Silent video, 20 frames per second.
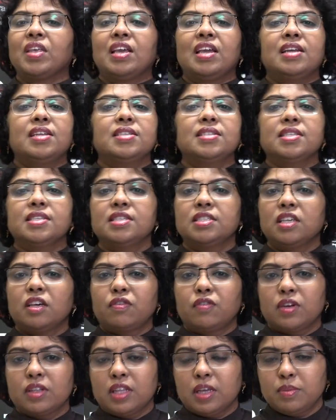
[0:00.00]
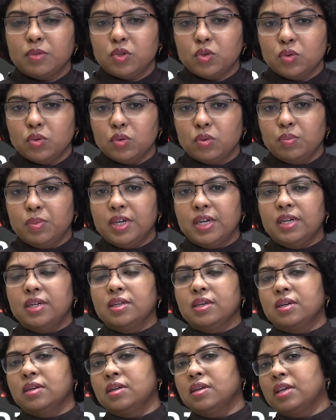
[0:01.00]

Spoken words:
It is easier for them to build